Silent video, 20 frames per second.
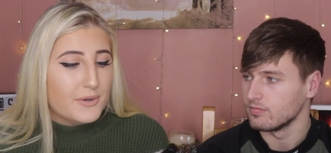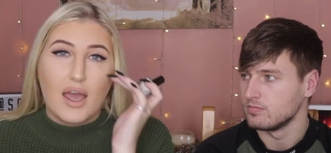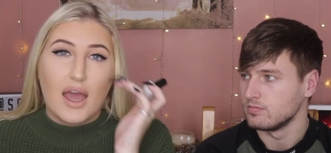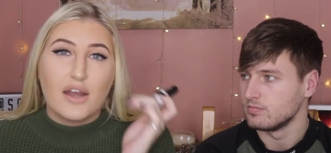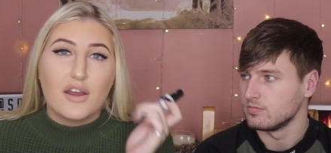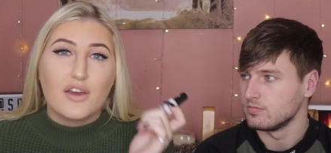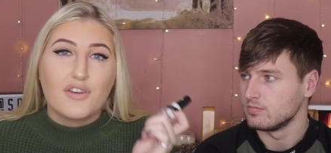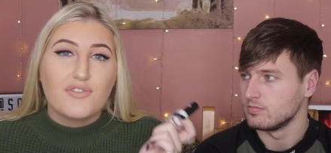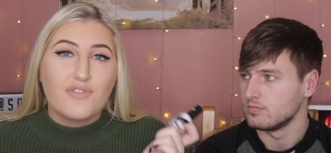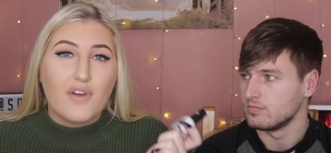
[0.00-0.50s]

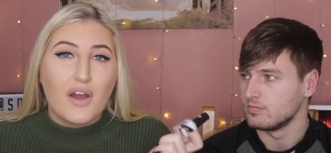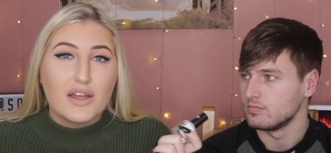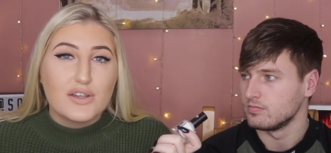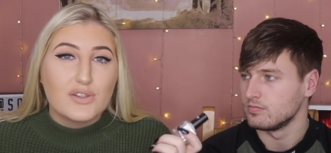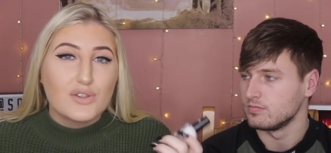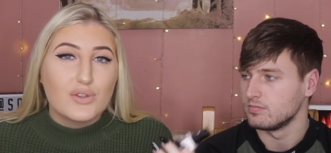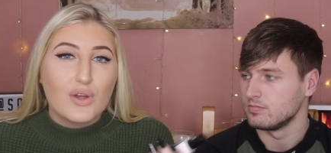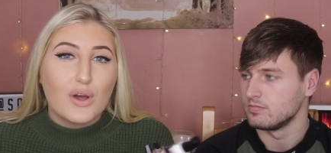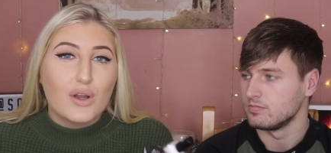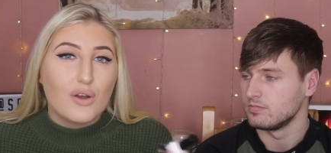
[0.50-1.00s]
Speaker 1: And I
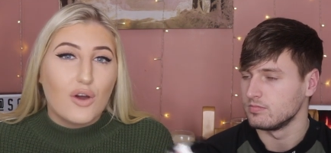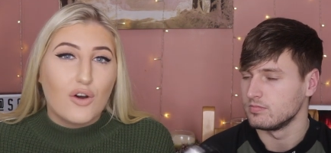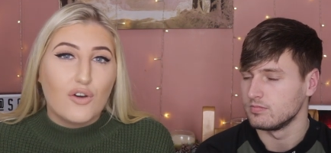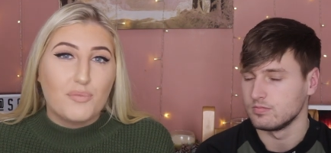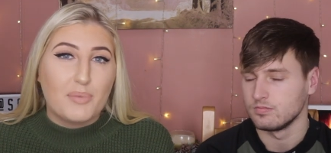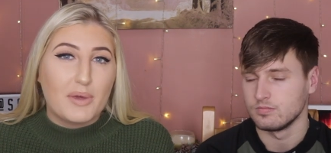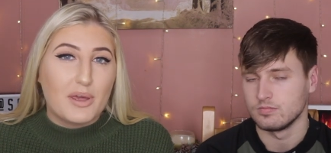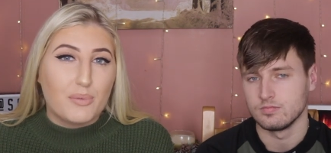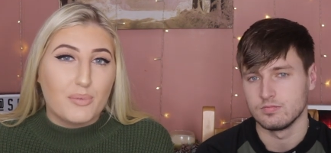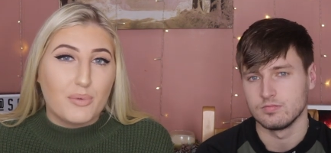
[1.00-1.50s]
find that a lot
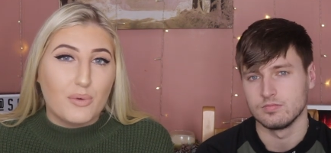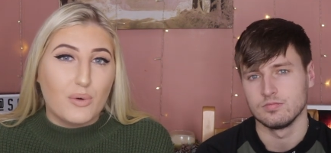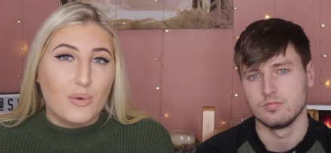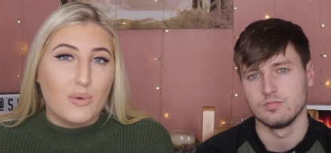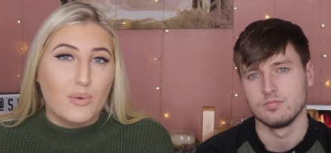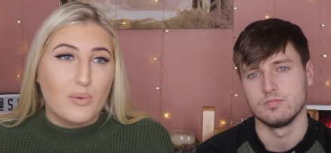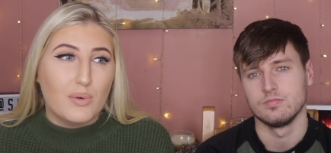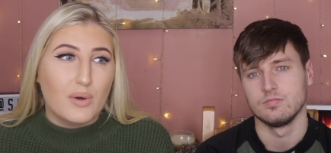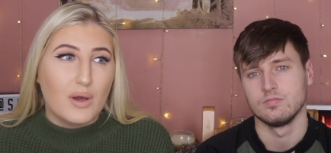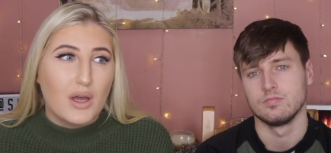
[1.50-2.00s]
of
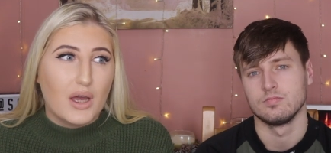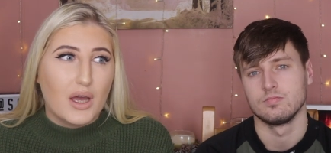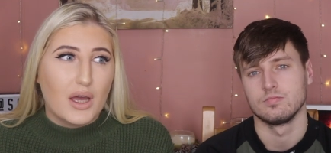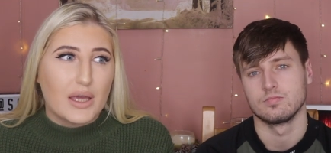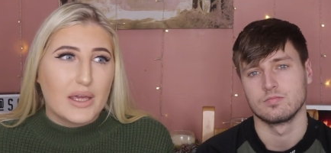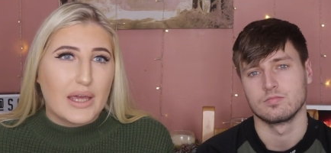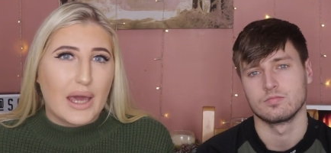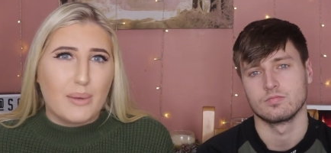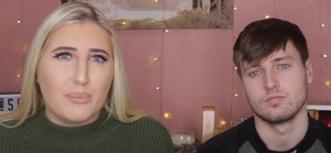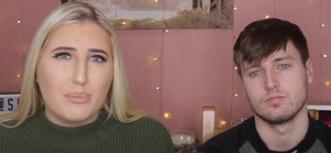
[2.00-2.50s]
people
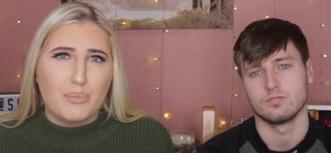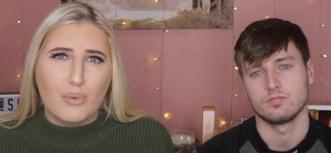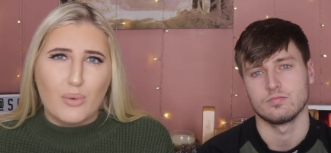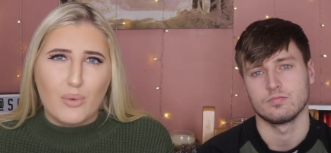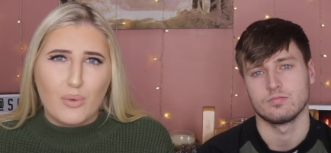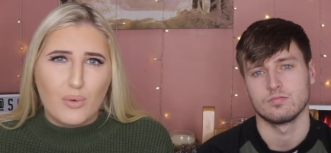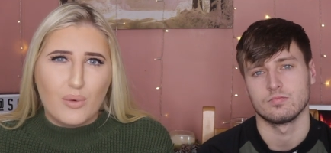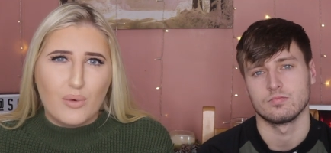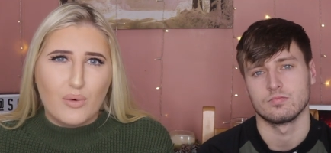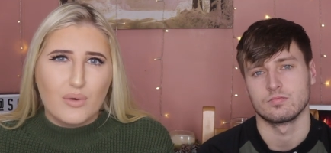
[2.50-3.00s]
get
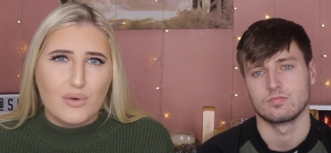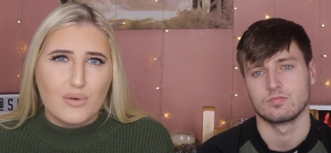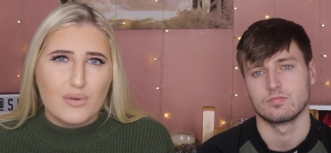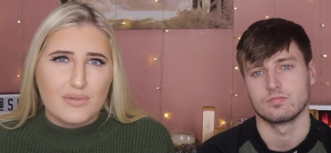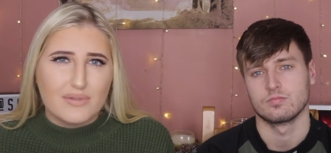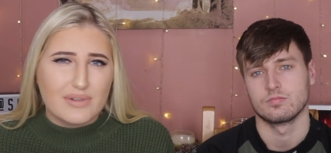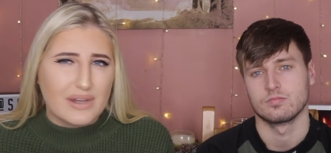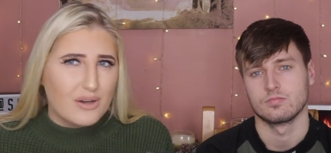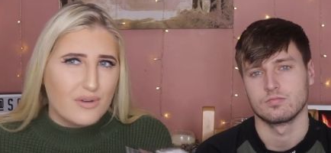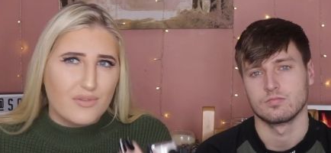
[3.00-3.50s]
bought
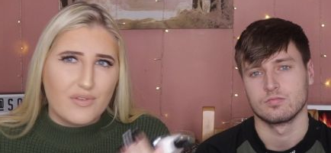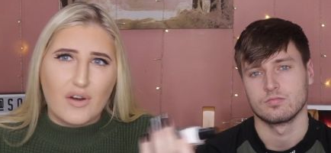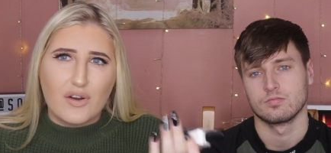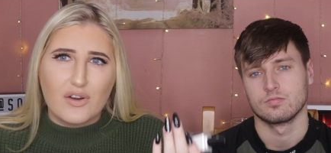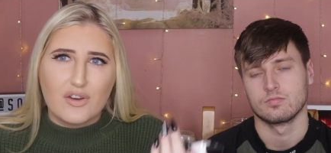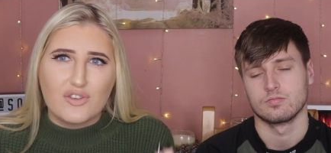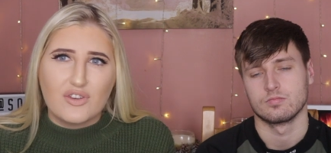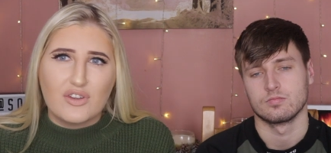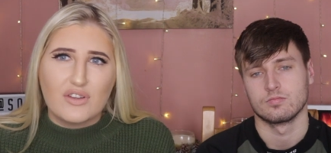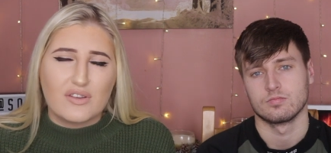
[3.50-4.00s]
nail
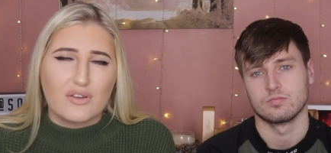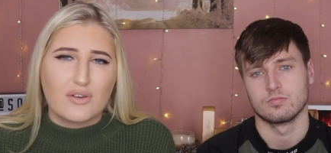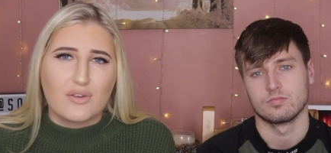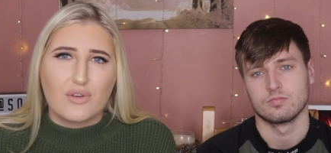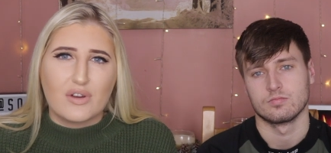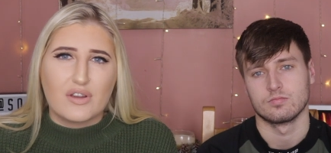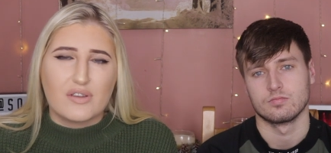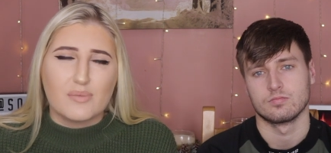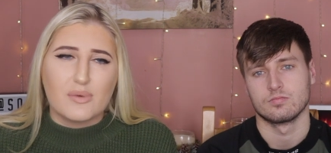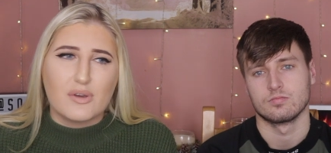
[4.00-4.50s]
varnishes at
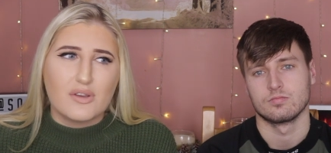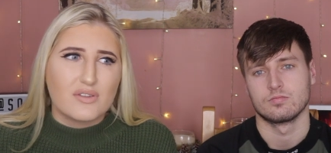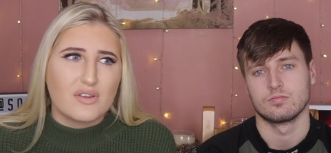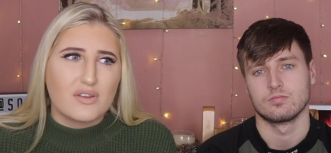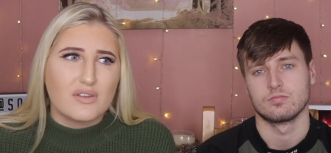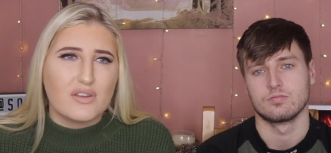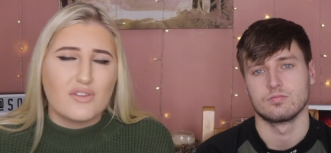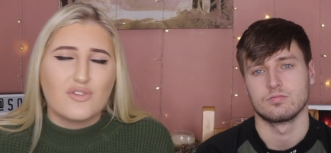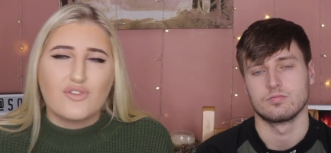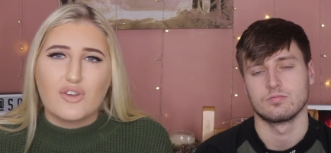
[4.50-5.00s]
Christmas
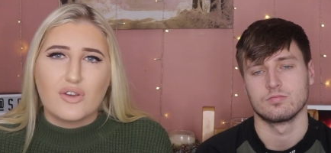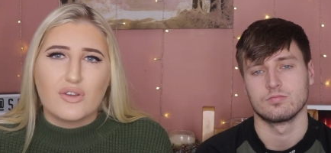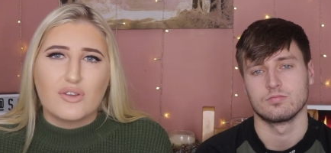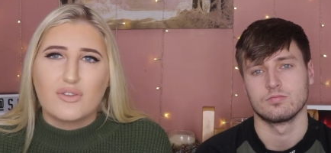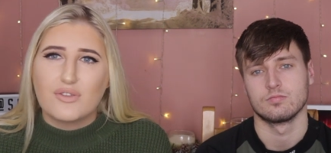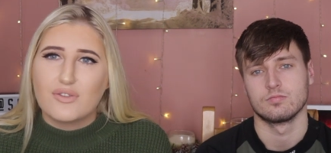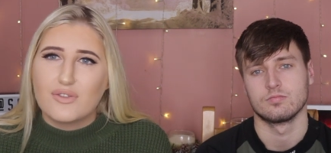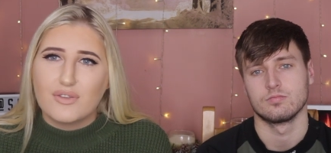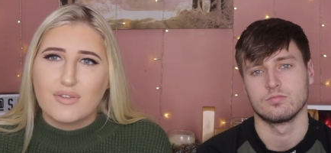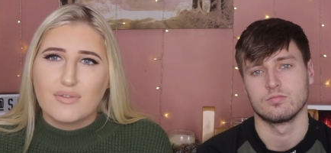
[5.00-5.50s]
because it's
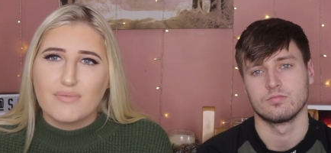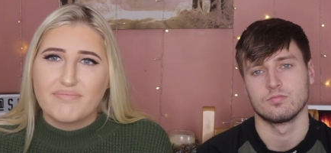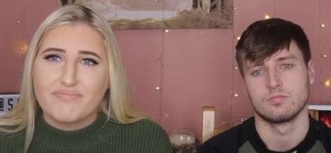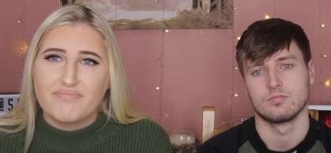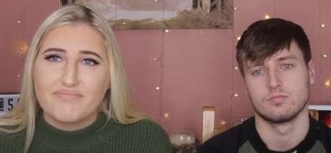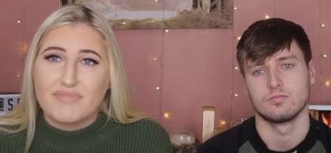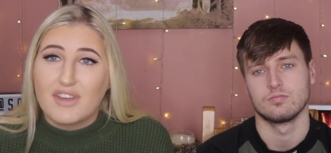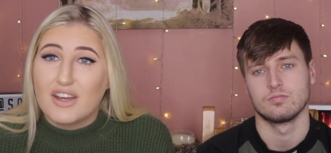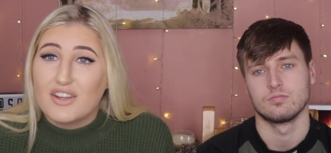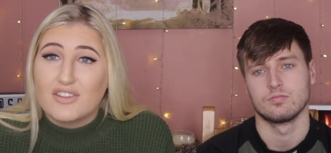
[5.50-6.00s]
just,
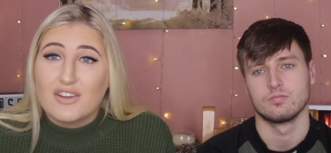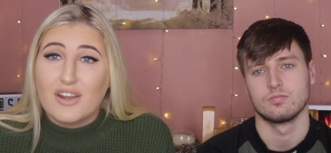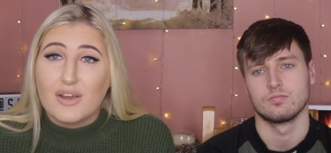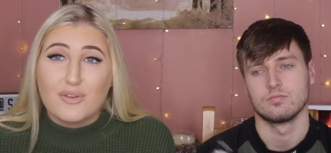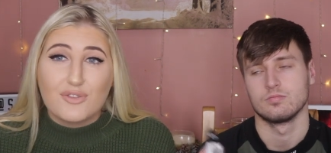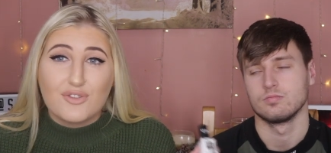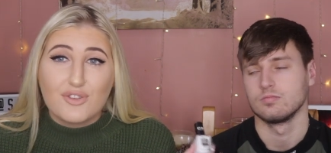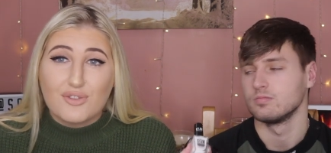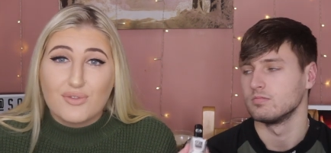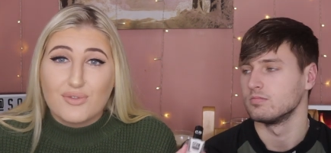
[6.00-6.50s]
I don't know,
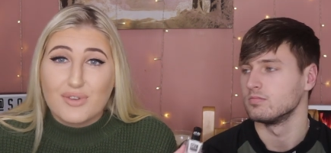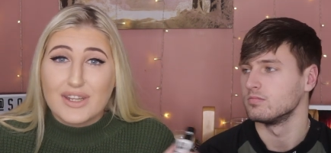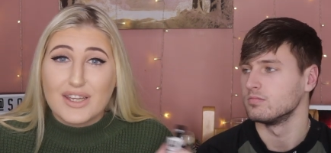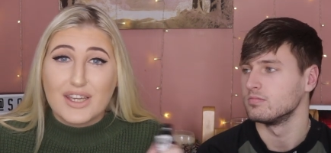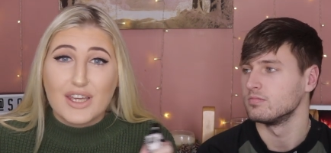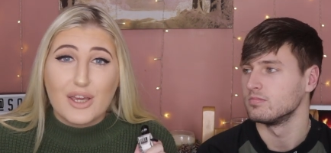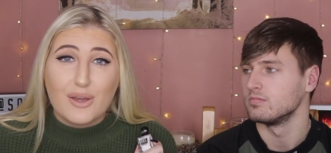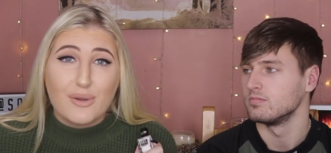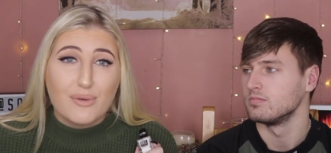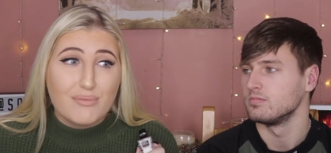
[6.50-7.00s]
it's just really
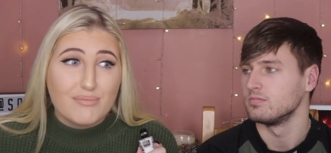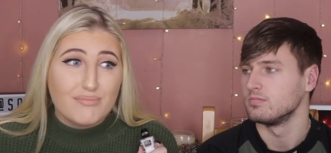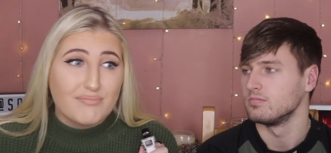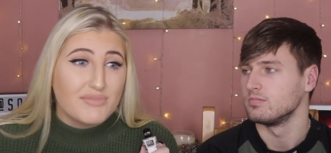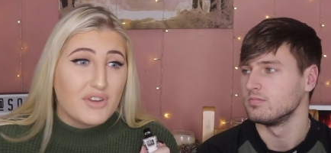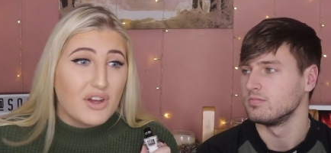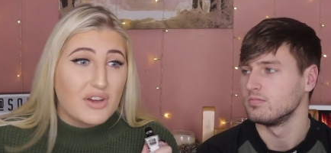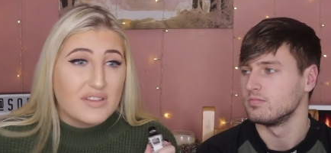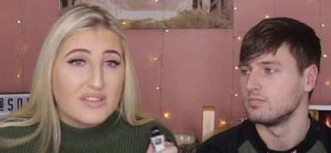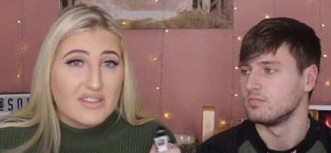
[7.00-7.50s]
cute,
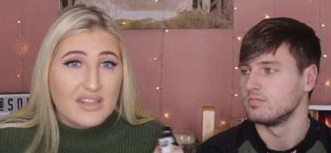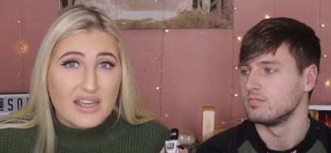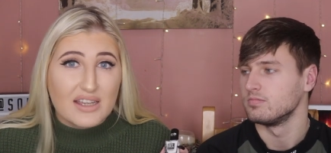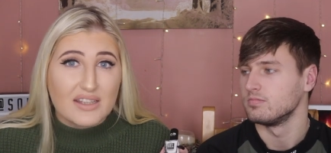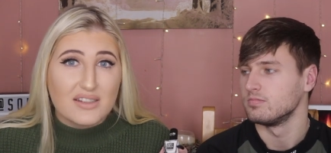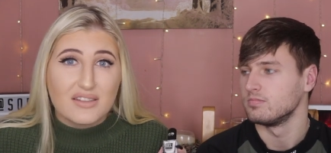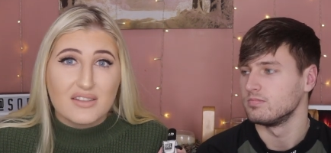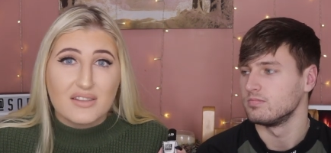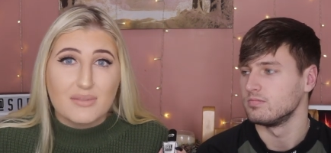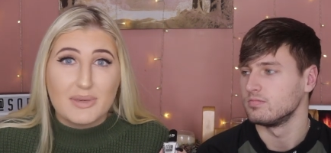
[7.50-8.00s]
nice
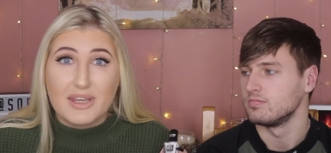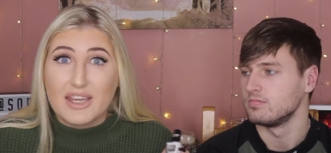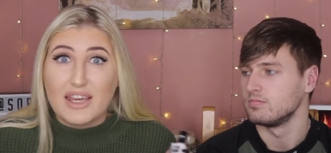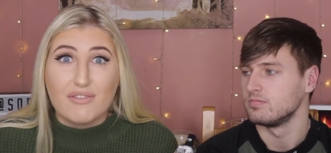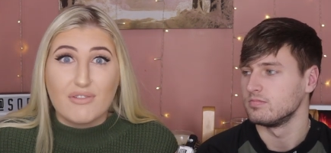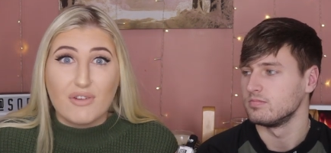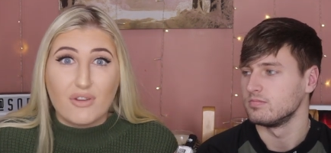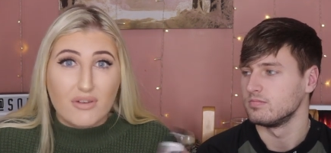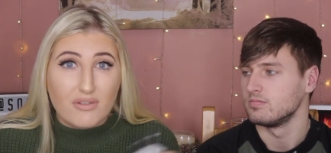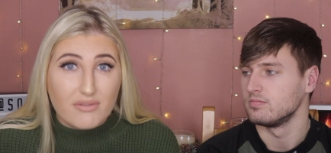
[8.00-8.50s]
thing to be
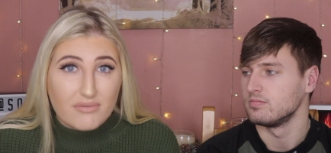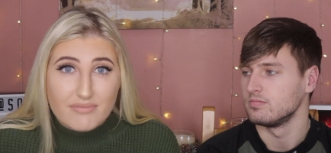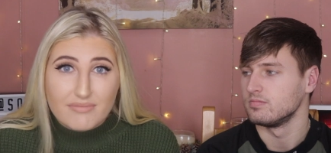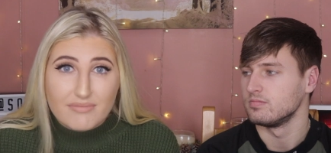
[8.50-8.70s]
given.